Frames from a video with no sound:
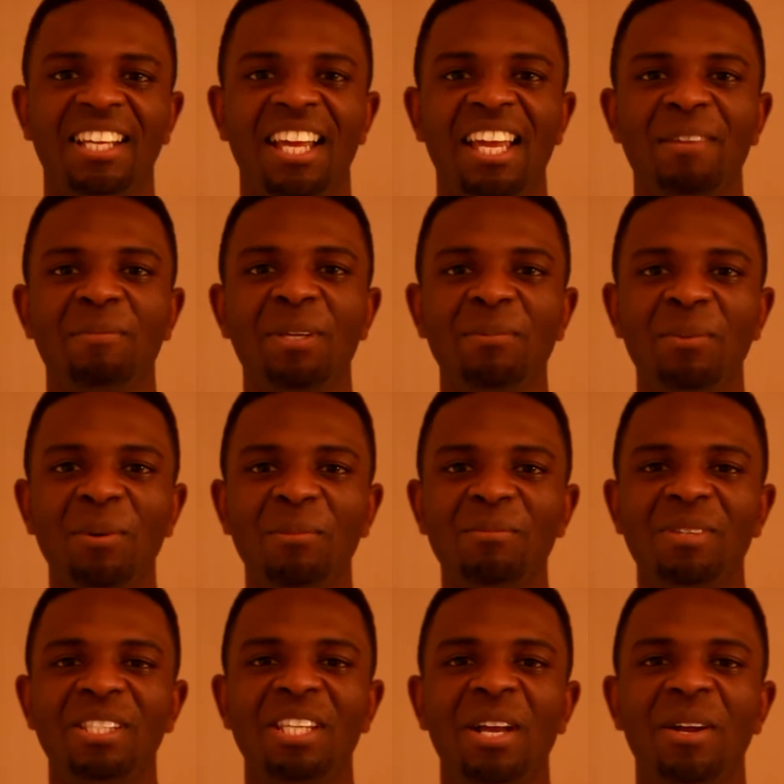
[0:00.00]
Hey people,
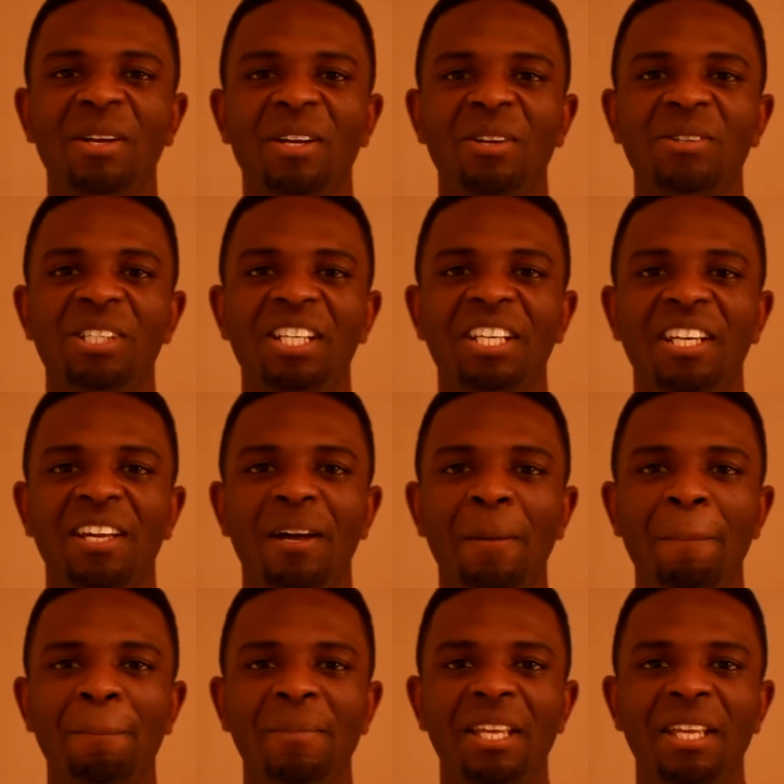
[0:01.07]
it's Eric OG here.